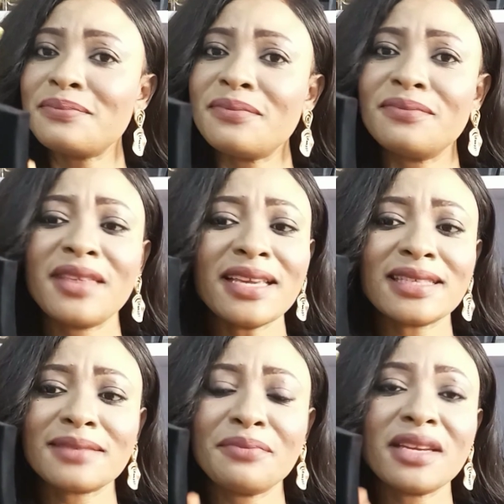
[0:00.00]

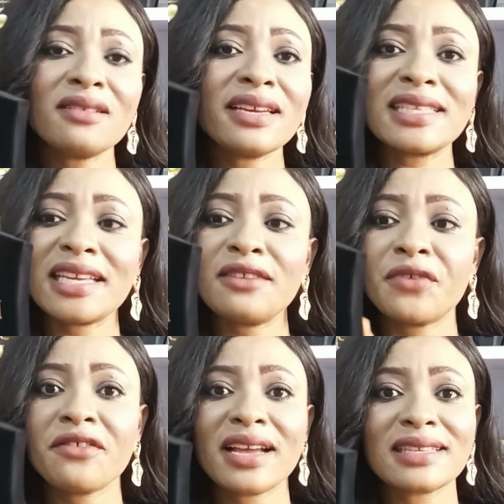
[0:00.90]
These Middle Eastern
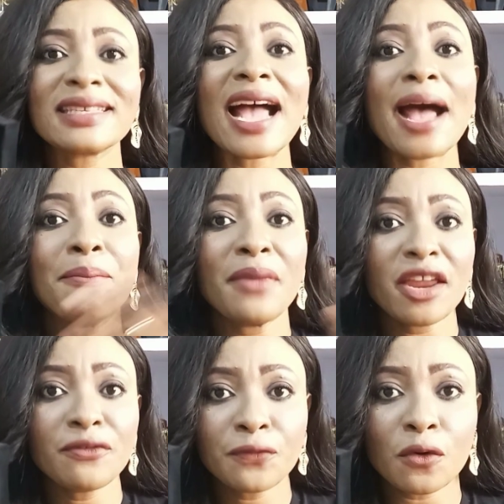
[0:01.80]
fragrances are
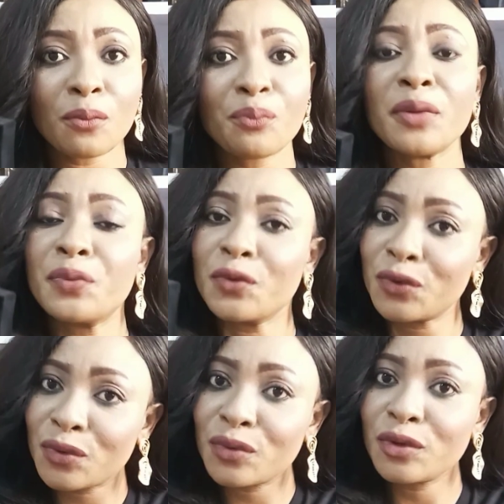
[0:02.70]
made for
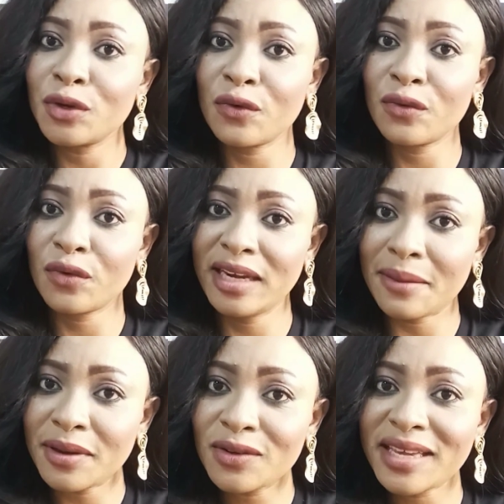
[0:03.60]
people, you know, in the
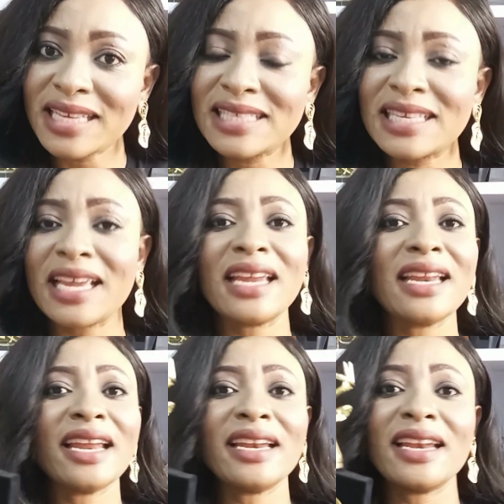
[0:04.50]
Middle East
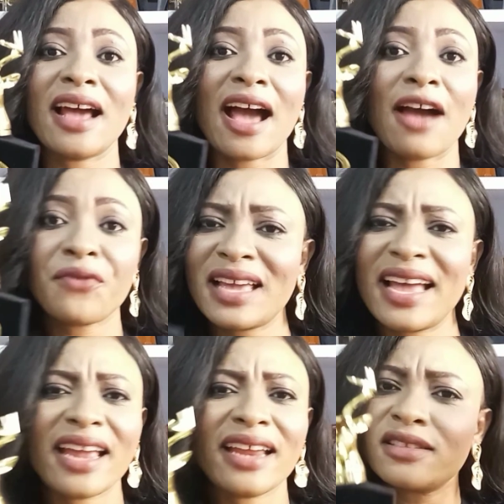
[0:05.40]
and Africa
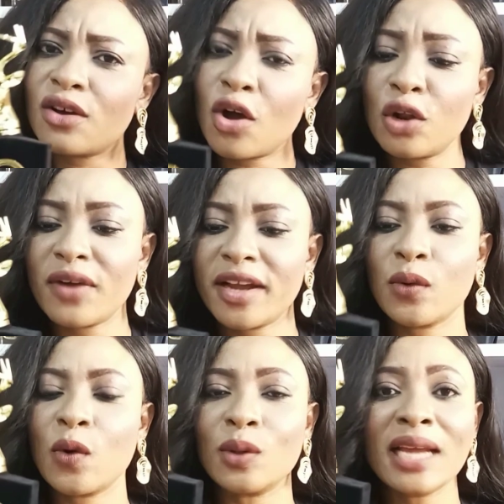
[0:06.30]
and all over the
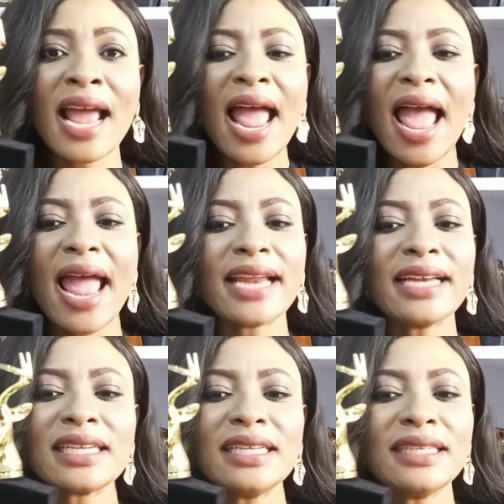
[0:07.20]
world. And
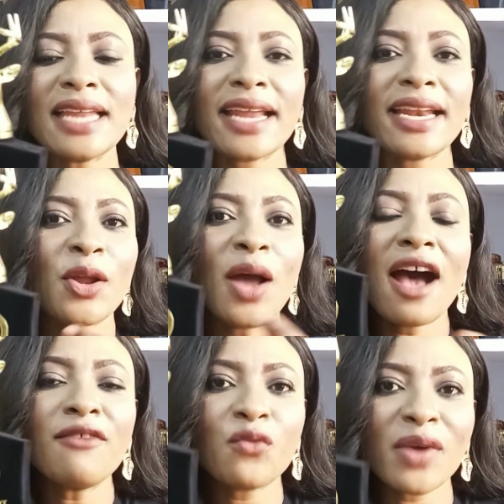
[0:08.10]
they don't
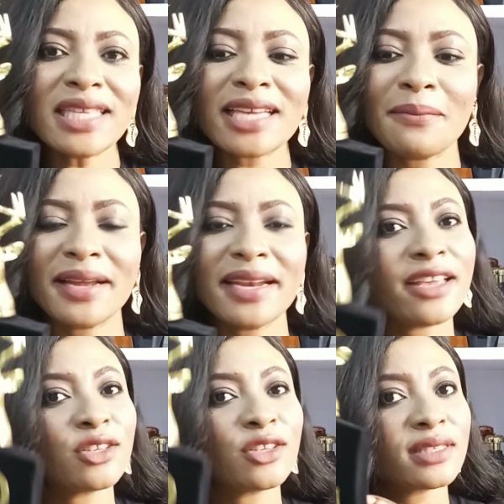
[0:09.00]
have winter, but they
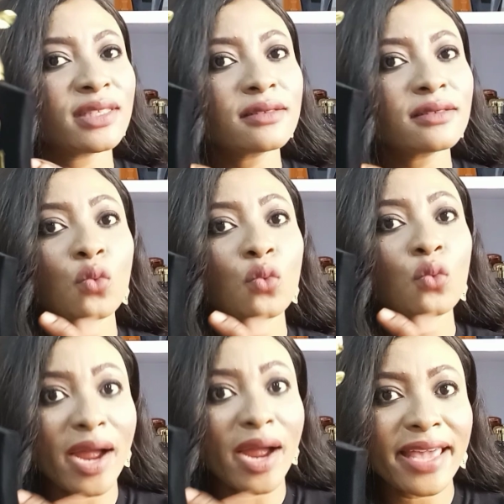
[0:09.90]
still wear
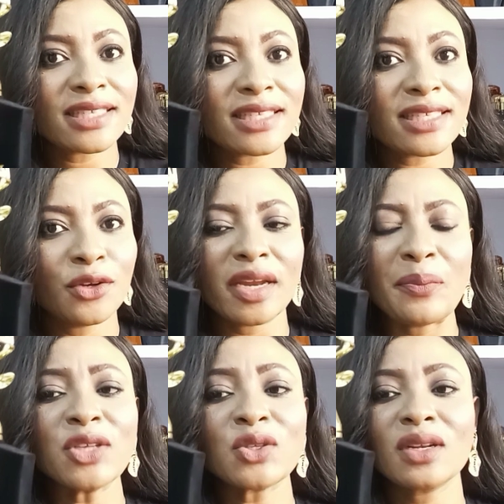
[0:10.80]
it, you know. It
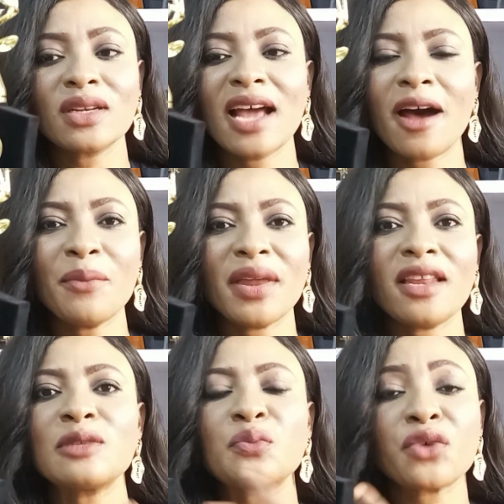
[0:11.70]
depends on how many
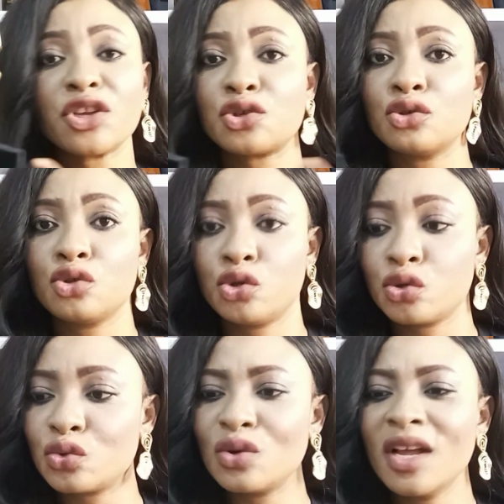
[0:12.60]
sprays you
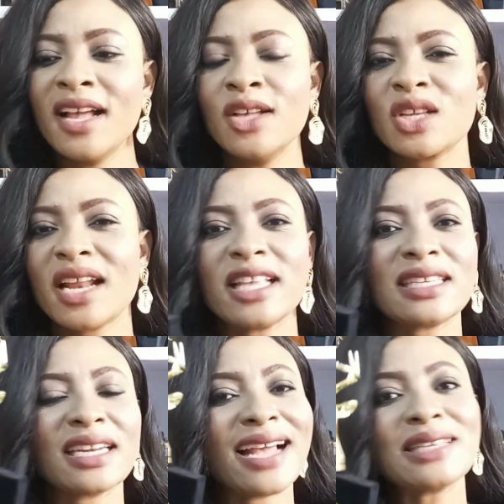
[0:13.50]
do so that
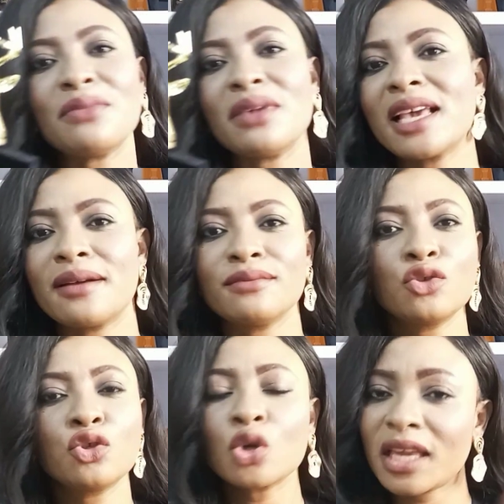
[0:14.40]
it doesn't become
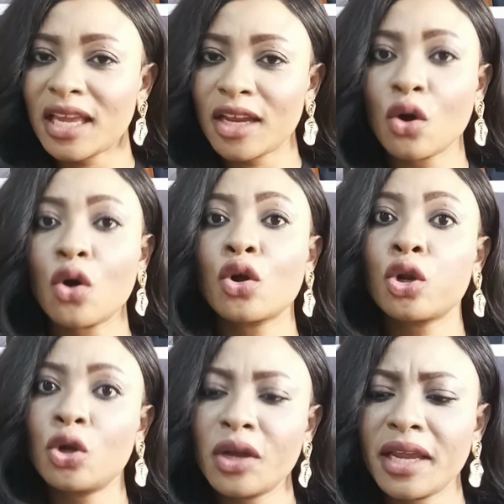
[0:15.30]
choking or
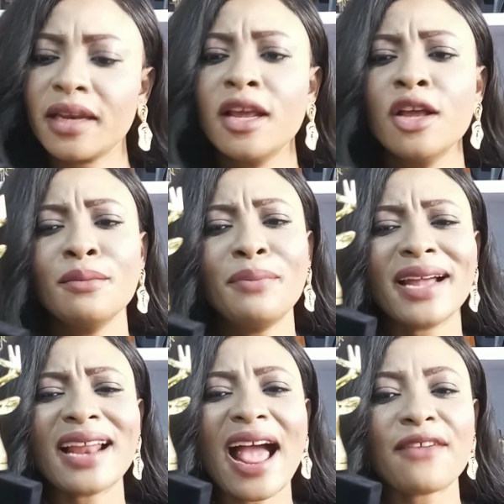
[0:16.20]
cloying.
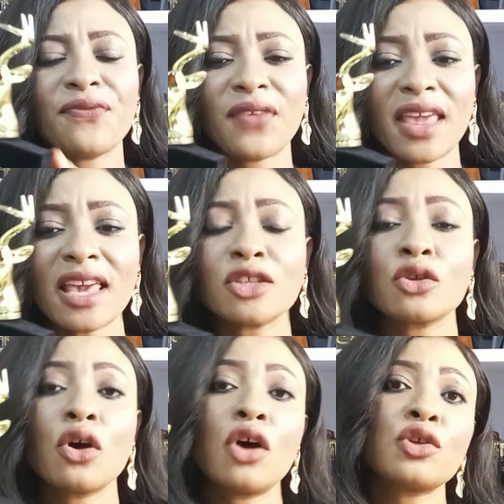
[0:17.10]
But I think it
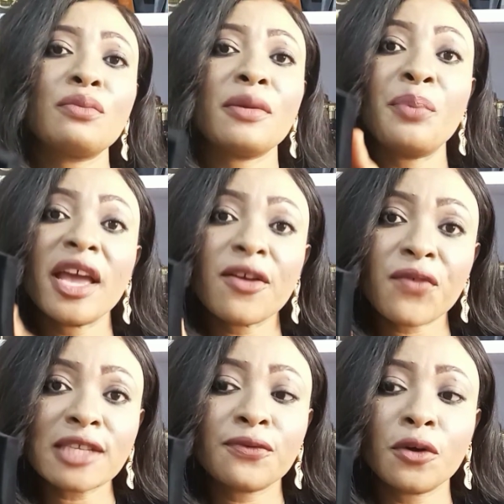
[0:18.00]
will also be
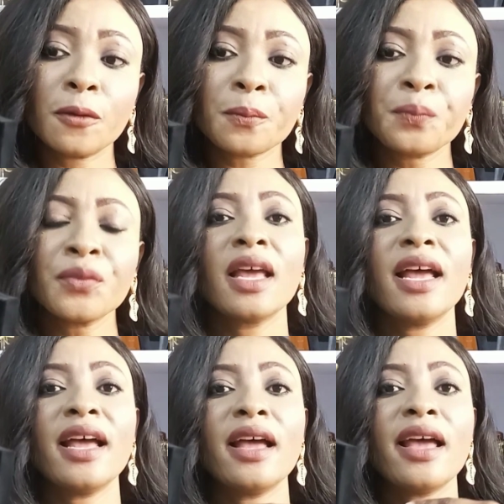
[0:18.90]
perfect for
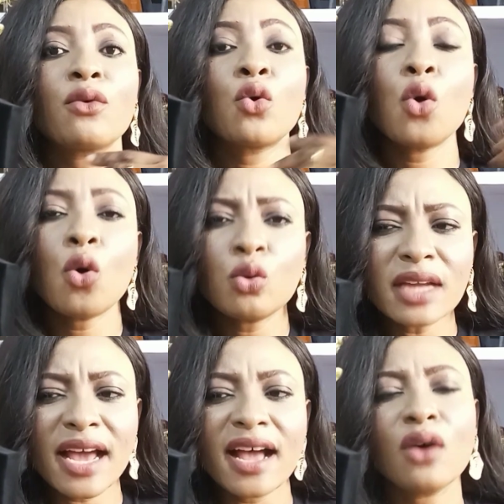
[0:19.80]
a
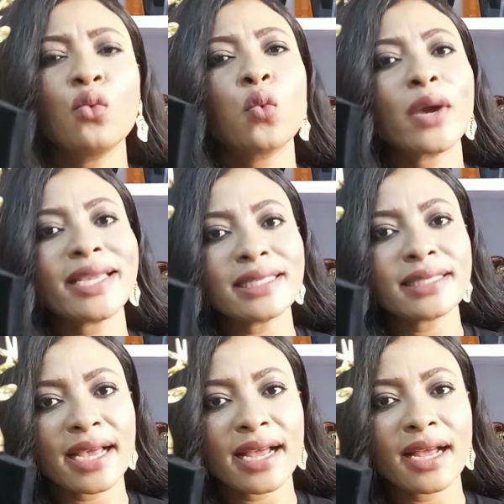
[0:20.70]
colder
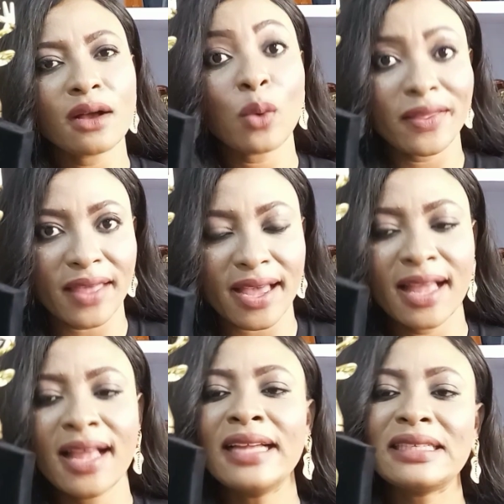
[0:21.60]
winter weather.
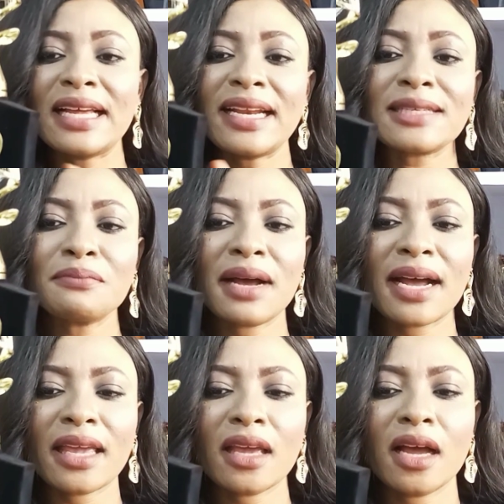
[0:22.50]
That is
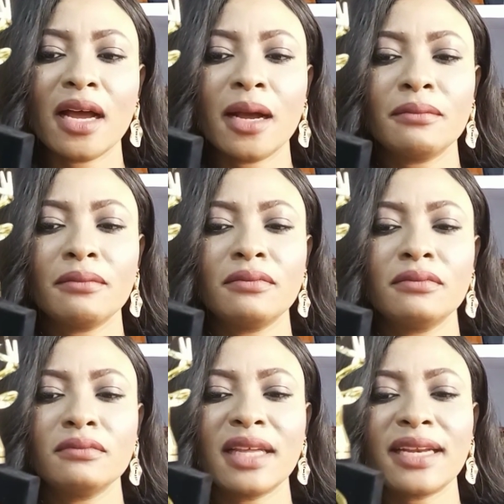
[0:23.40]
my...
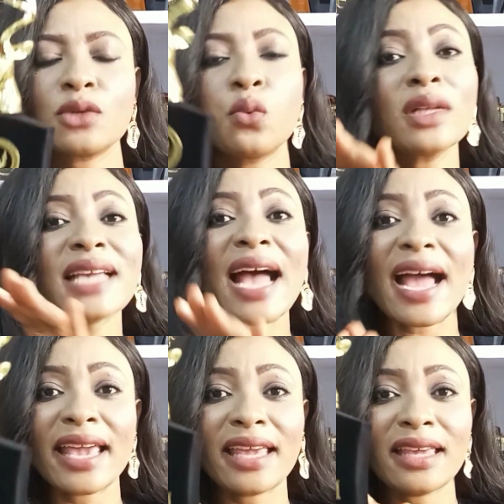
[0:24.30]
that is what
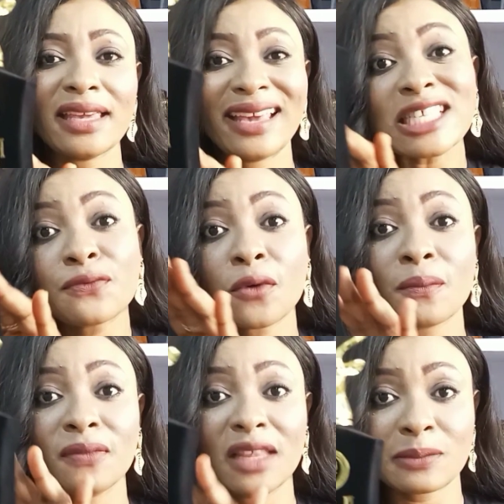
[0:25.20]
I get
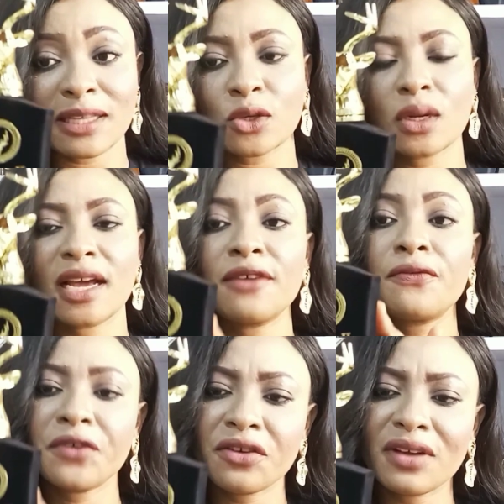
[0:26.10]
from this particular
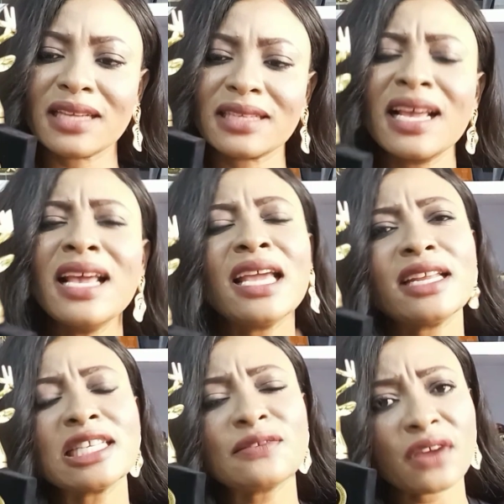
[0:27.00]
fragrance. It
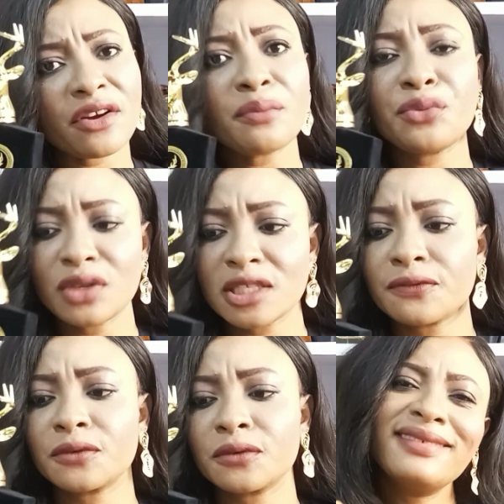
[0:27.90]
is very
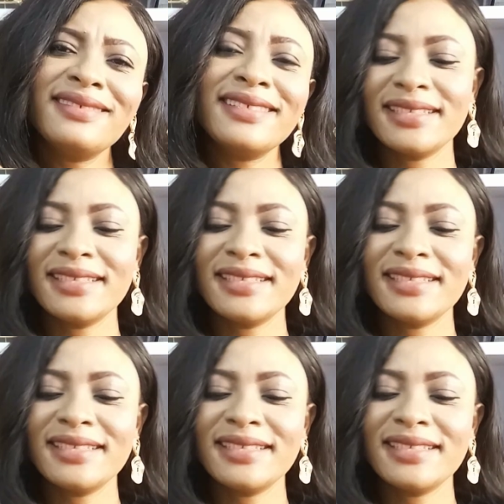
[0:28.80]
beautiful.